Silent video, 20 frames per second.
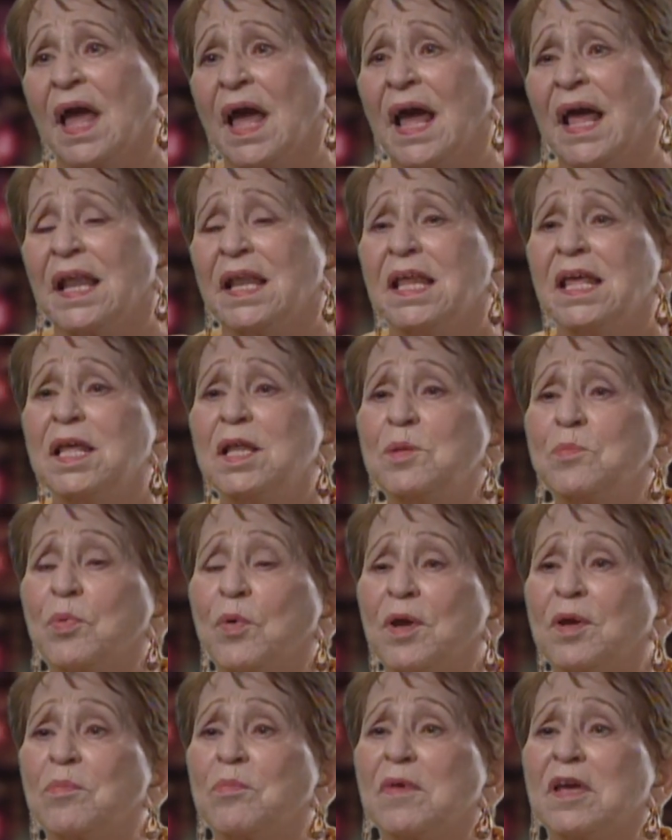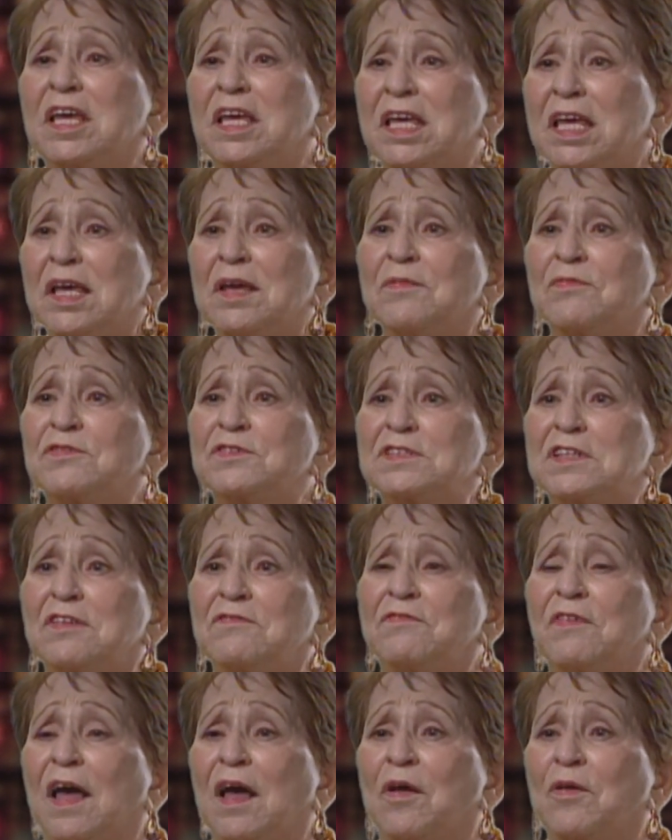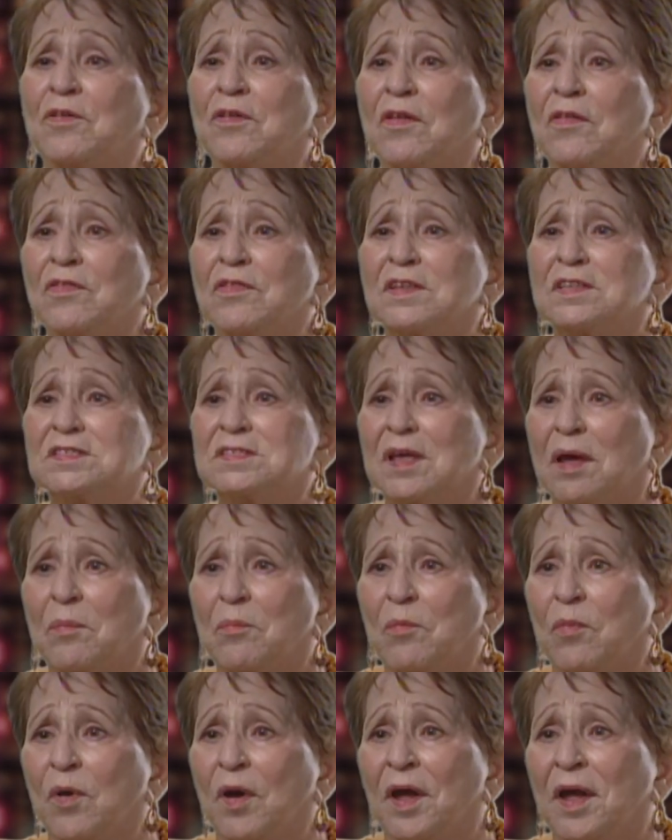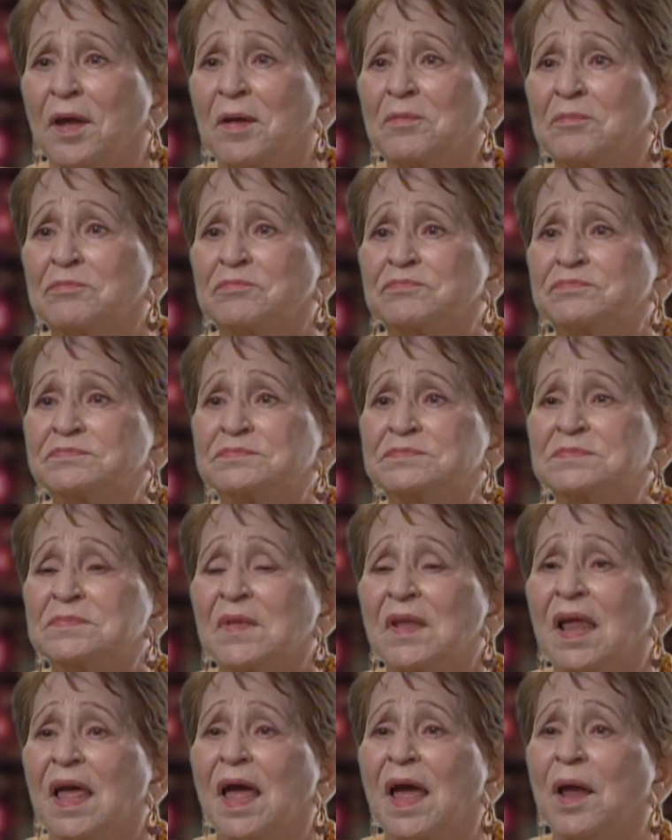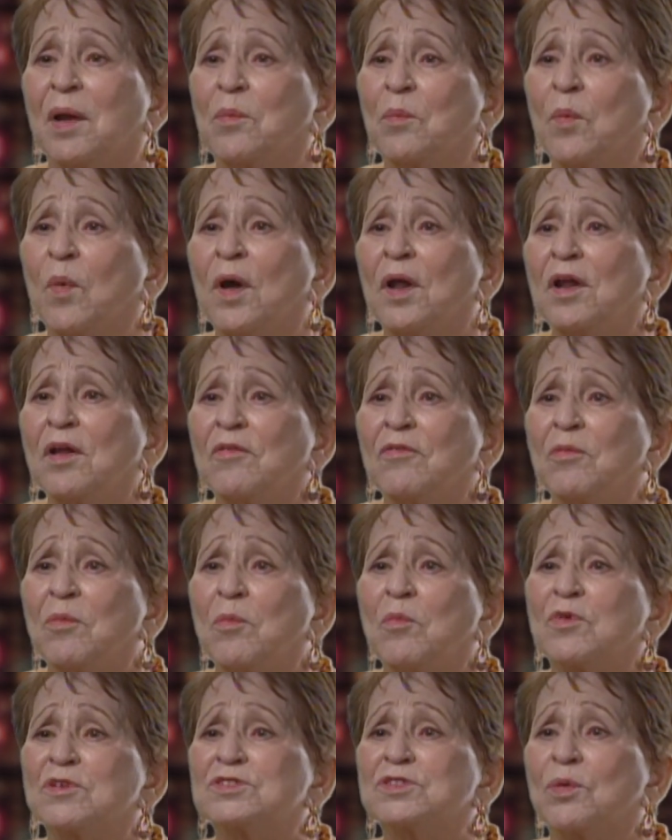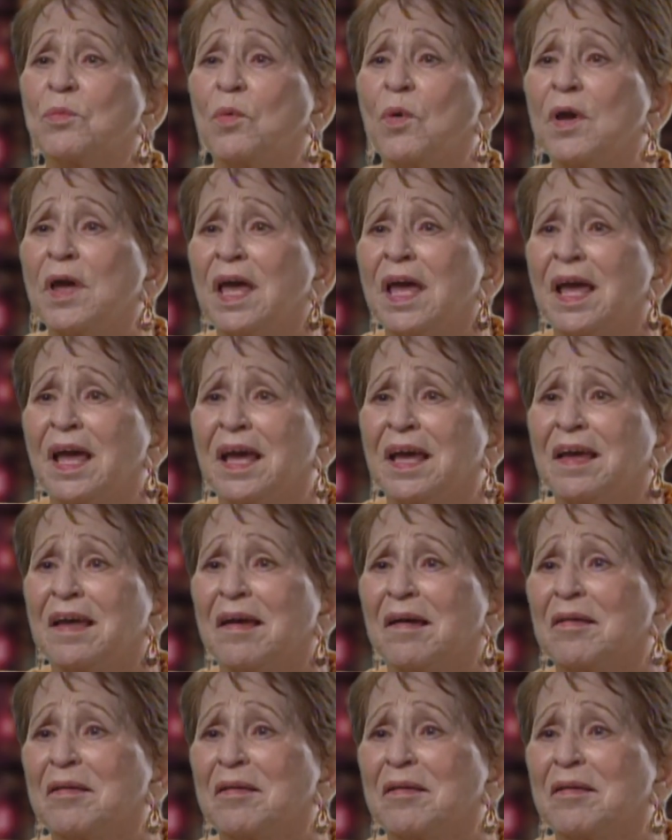and he'd bring me gifts he found on the subway. And one of them was a wig.